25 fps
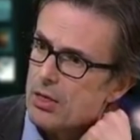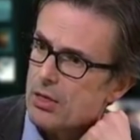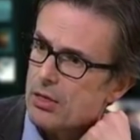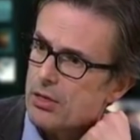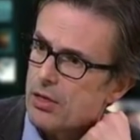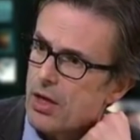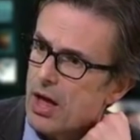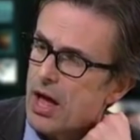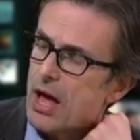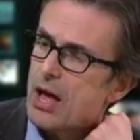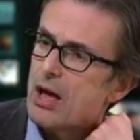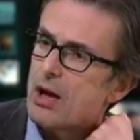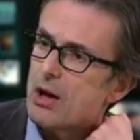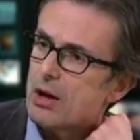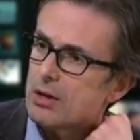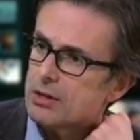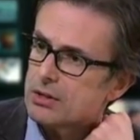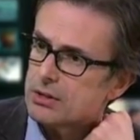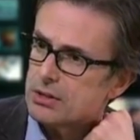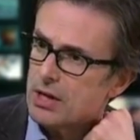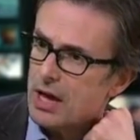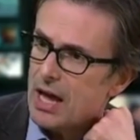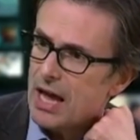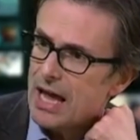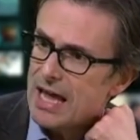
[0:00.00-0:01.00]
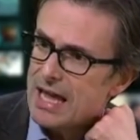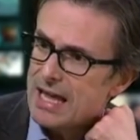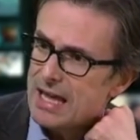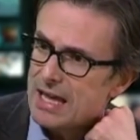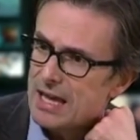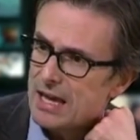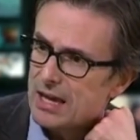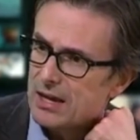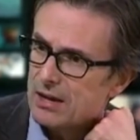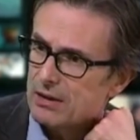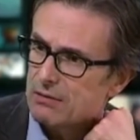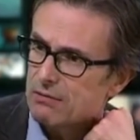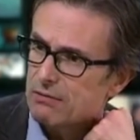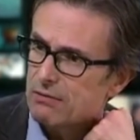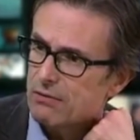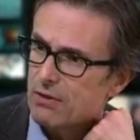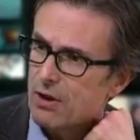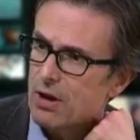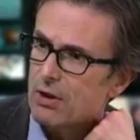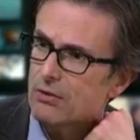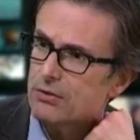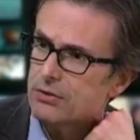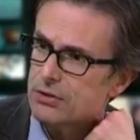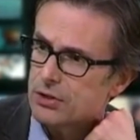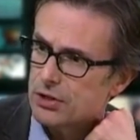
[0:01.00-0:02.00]
They are taking
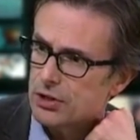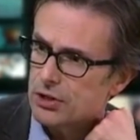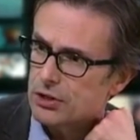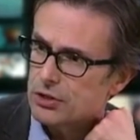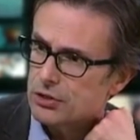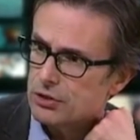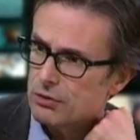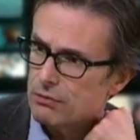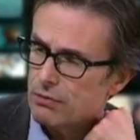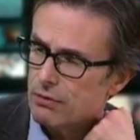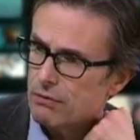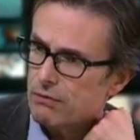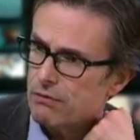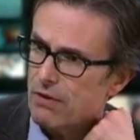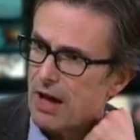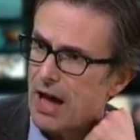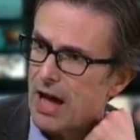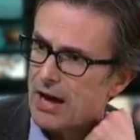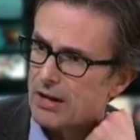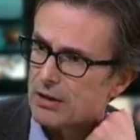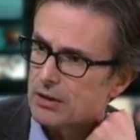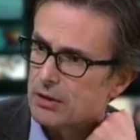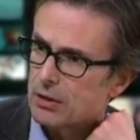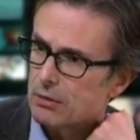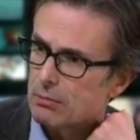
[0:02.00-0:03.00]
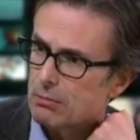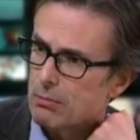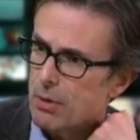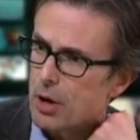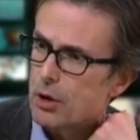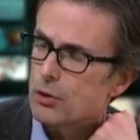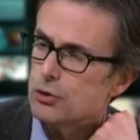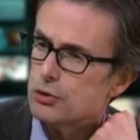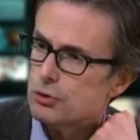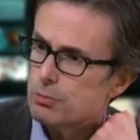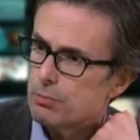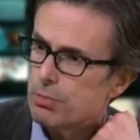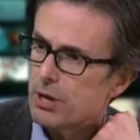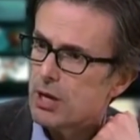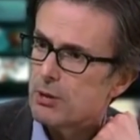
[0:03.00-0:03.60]
advantage of the fact that most